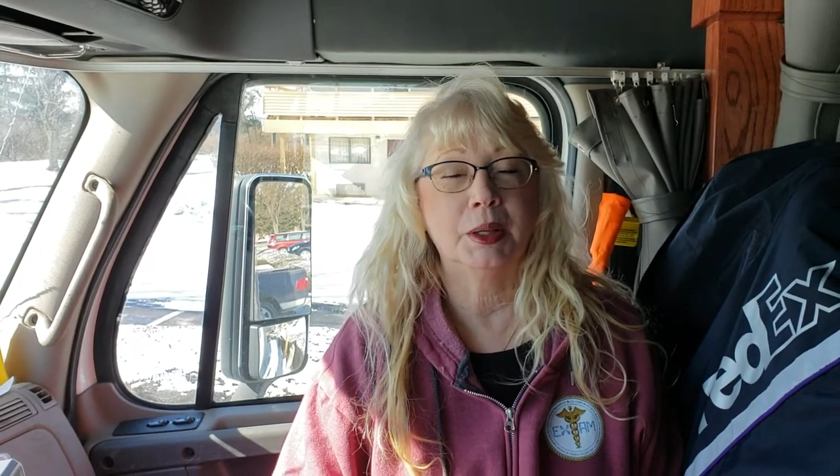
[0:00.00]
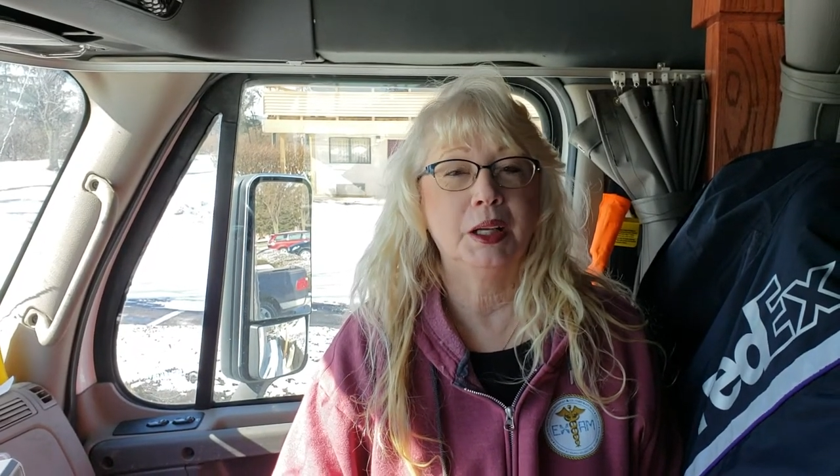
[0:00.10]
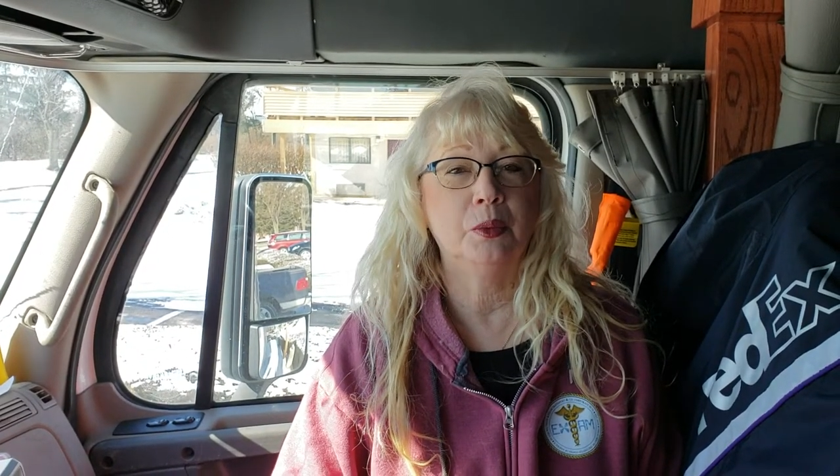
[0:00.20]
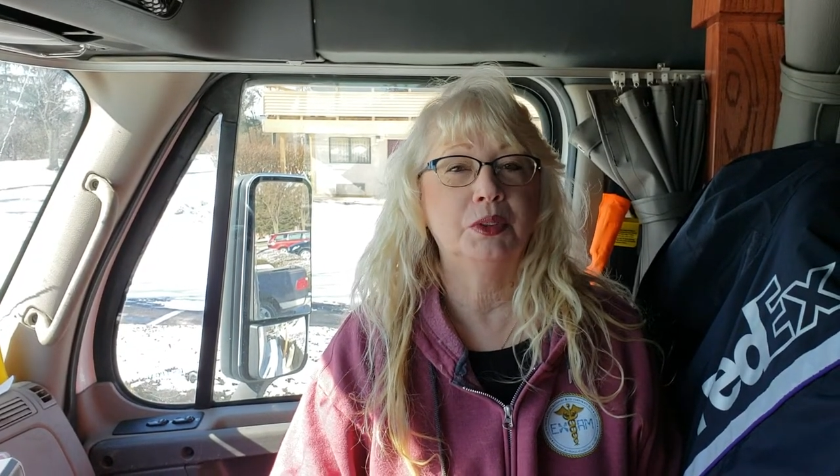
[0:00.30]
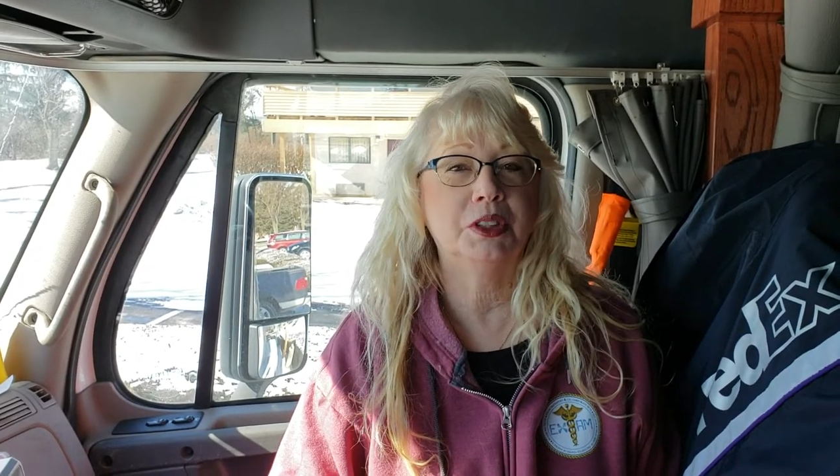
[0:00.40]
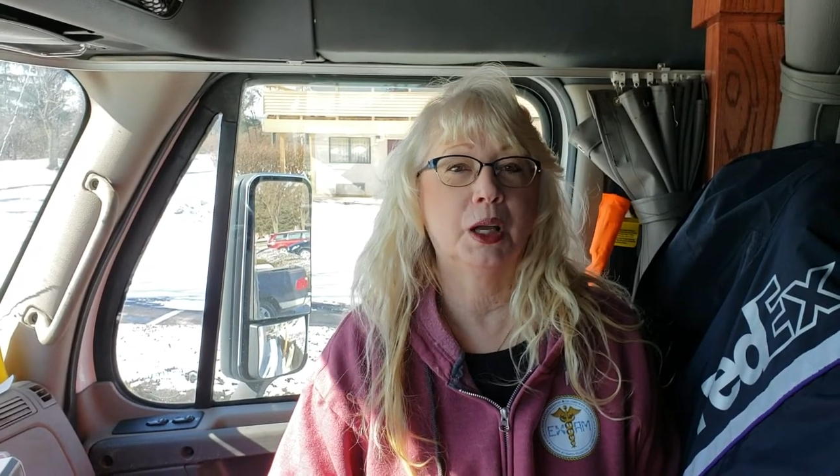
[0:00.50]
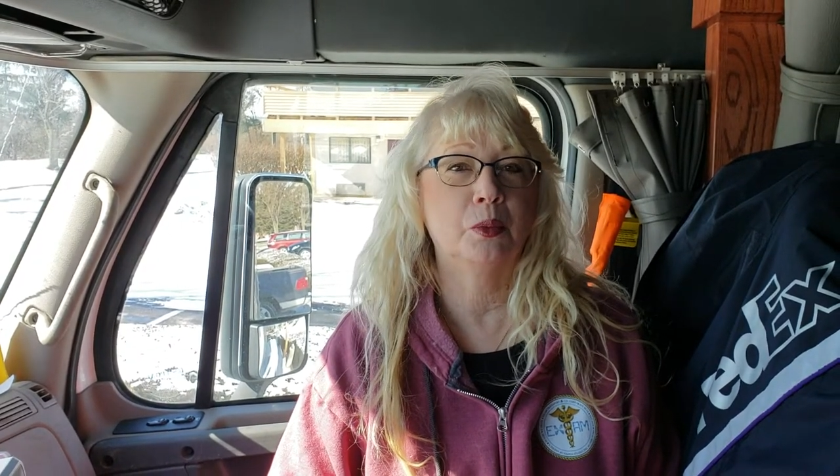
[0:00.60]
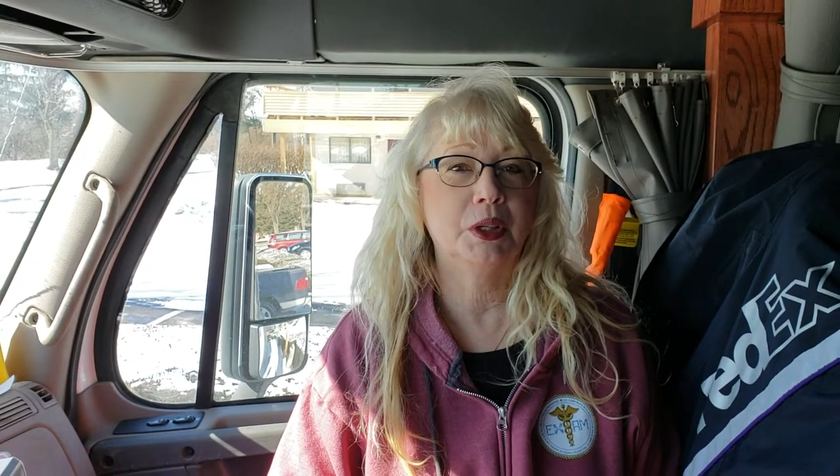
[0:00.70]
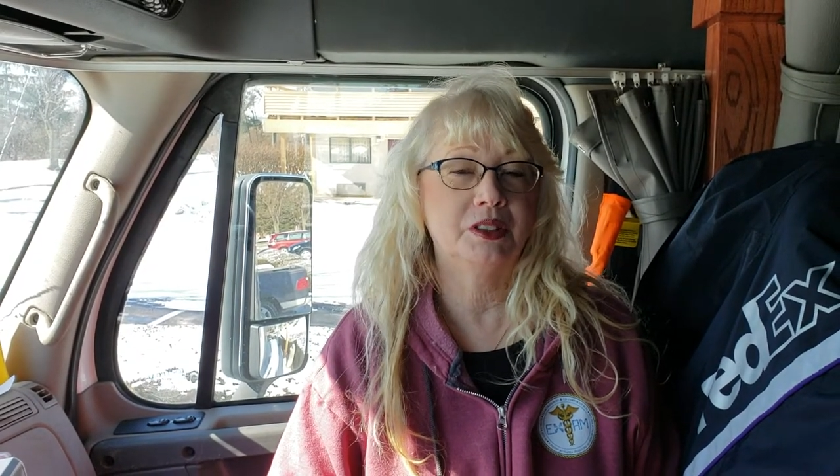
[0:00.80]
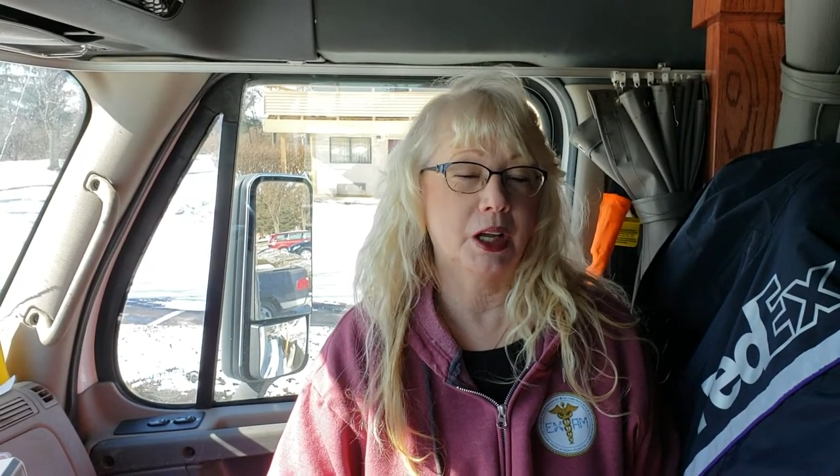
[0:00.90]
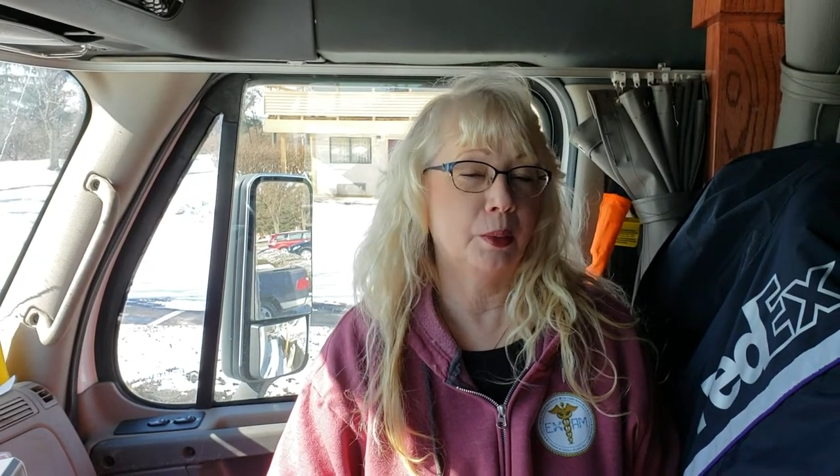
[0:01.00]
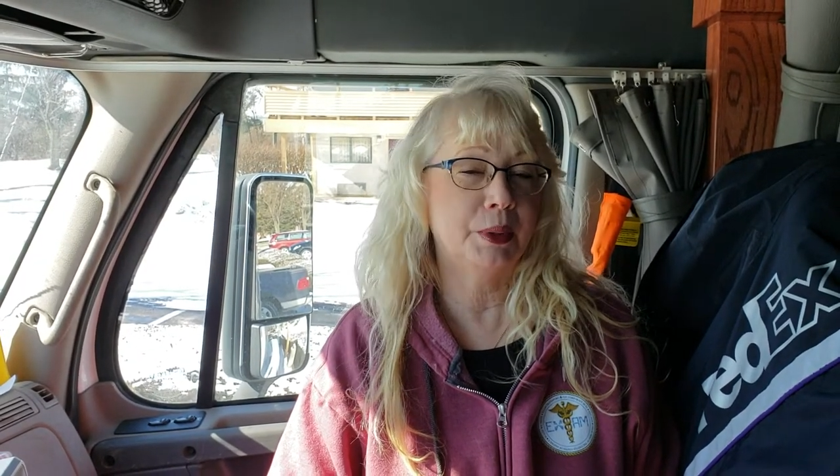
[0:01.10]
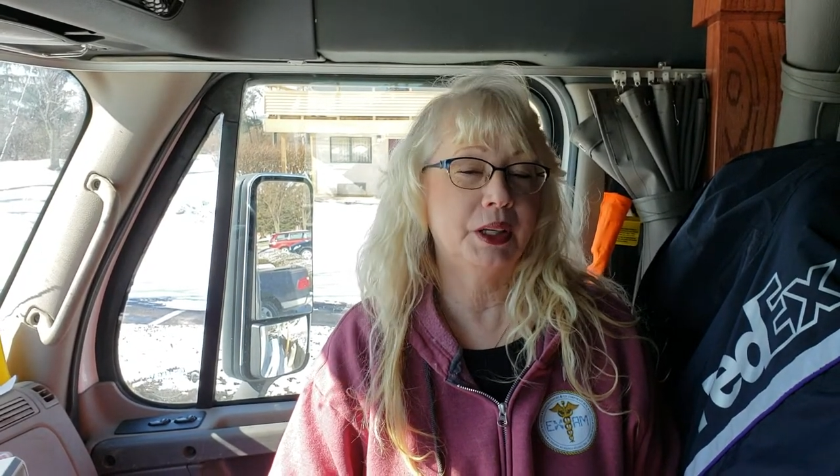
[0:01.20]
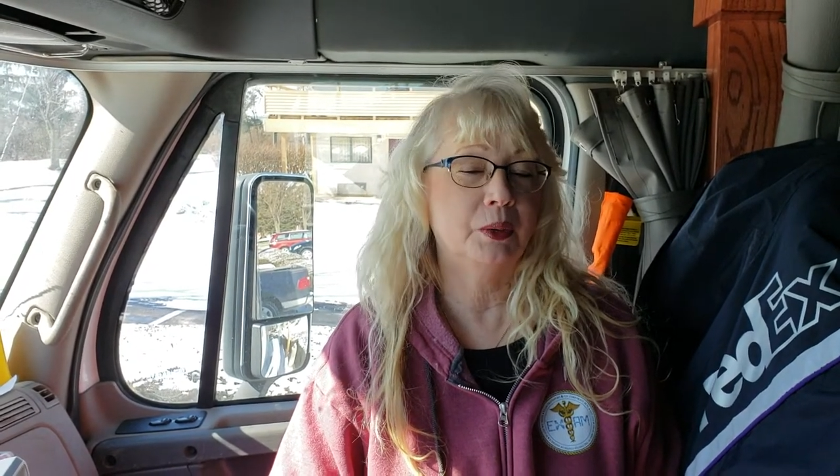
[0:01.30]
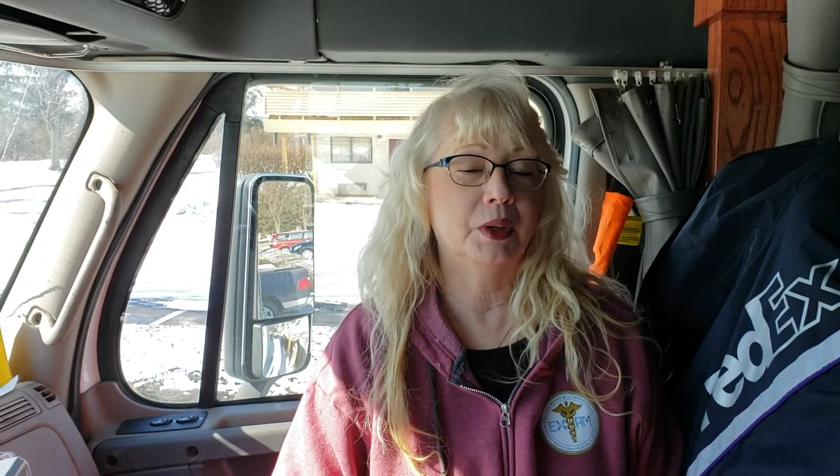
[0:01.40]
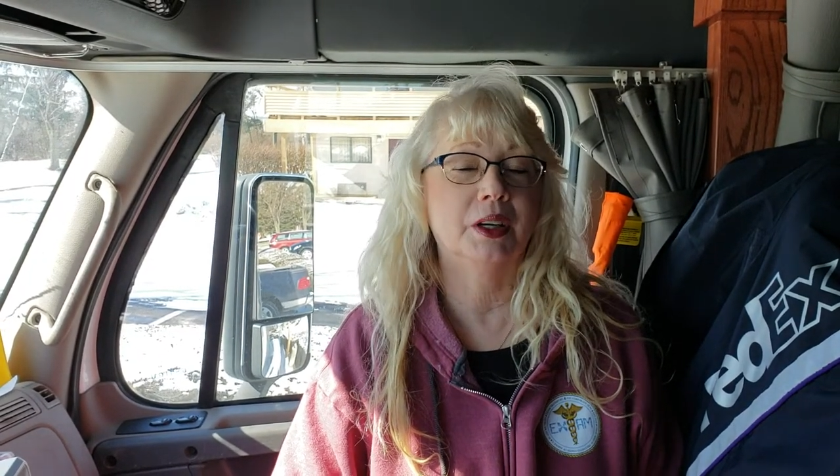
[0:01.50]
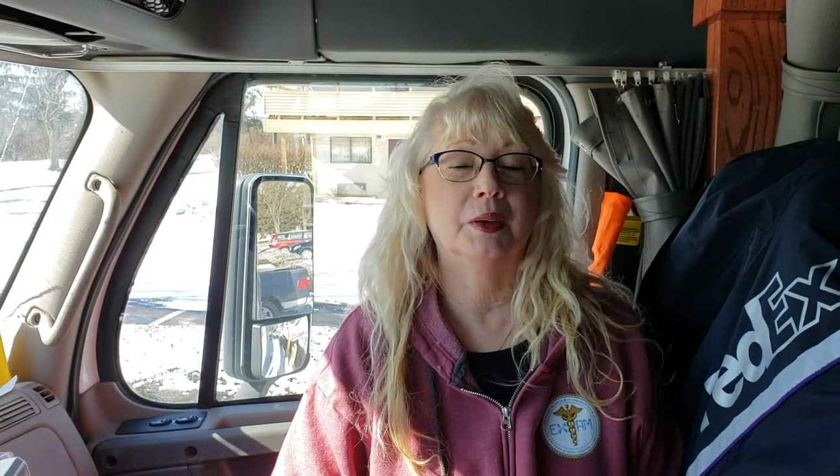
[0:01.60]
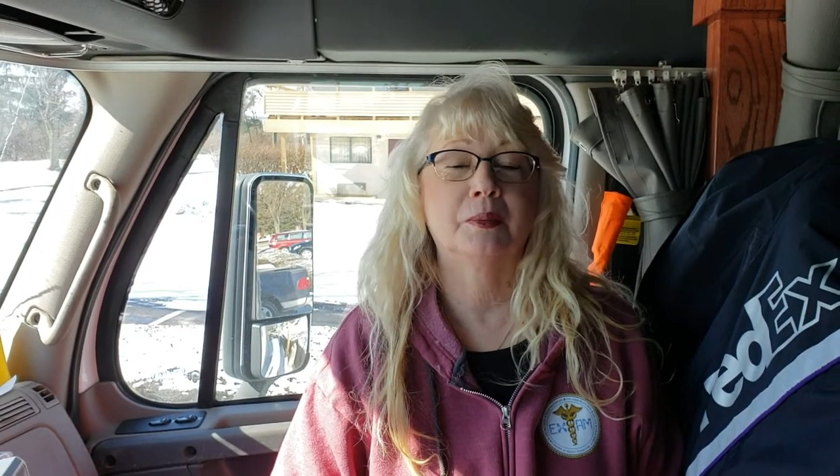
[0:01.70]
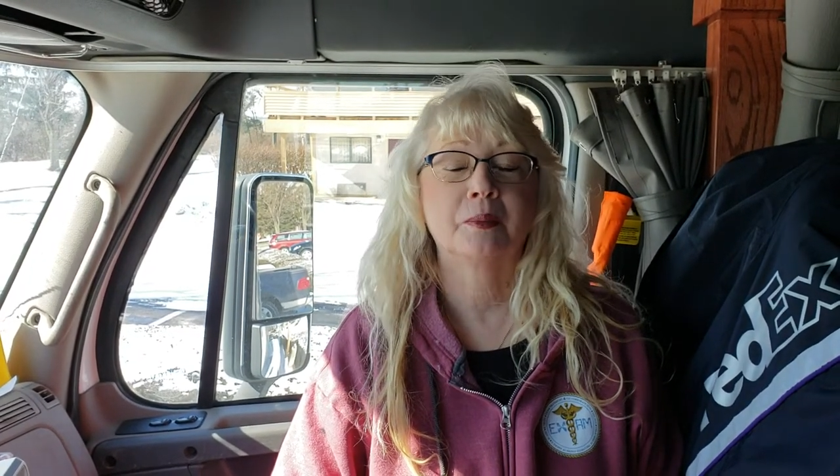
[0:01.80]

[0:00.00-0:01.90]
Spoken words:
anytime we stop anywhere.